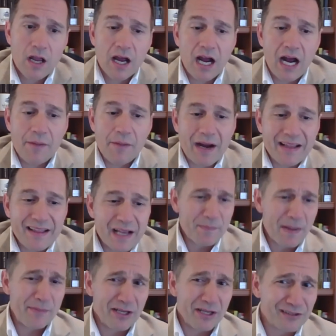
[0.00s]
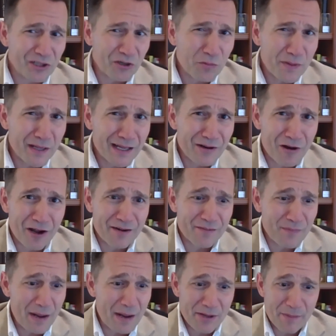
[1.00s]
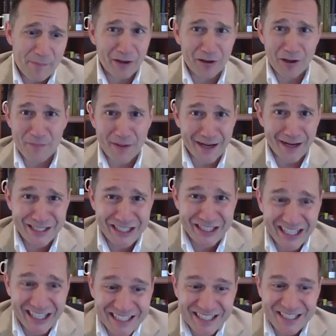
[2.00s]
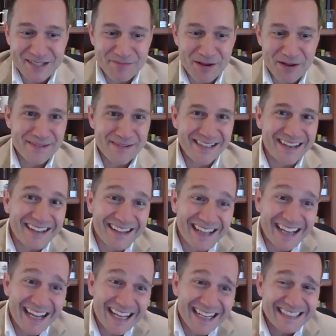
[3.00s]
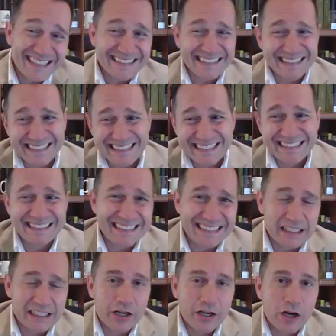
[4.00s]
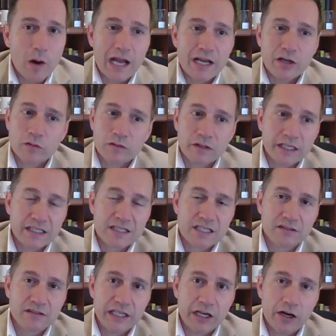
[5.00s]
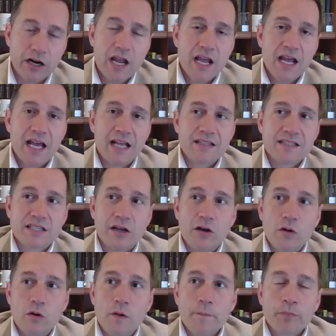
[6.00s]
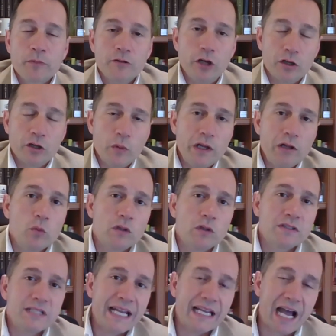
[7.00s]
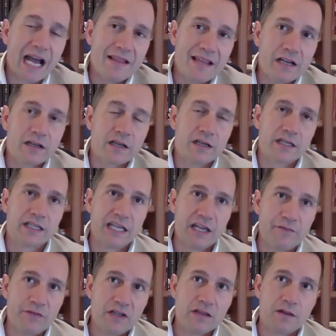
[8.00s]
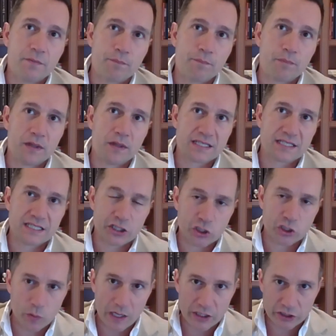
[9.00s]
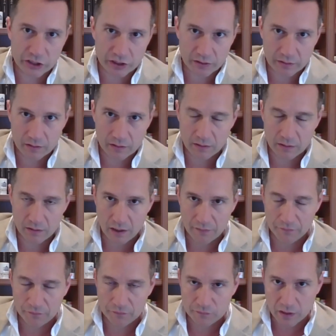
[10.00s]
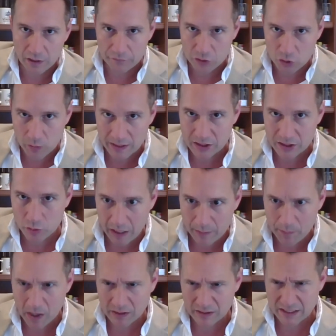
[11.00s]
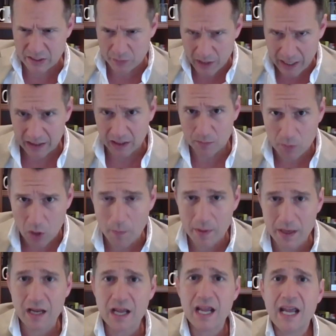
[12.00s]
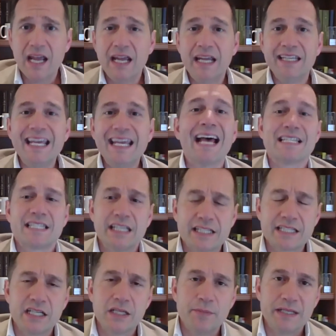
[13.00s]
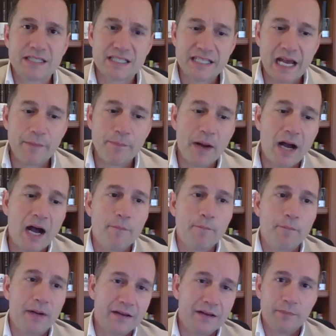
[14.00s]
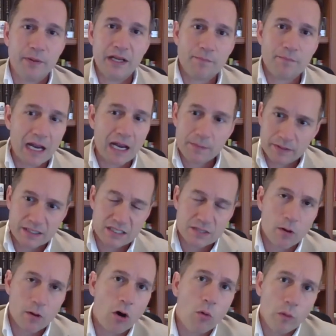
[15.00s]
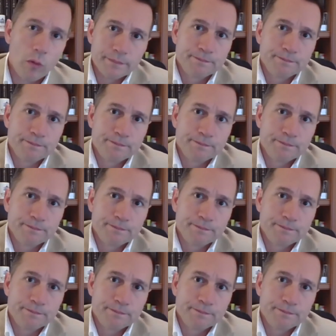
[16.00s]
Um, I think maybe a little bit on maybe appellate body judges, but beyond that eh, you know, I don't think it's clear. And so, look, we'll we'll take. I think, given the the situation of, of U.S. trade policy right at the moment, yes, it's going to be a step up, but but it might be a small one.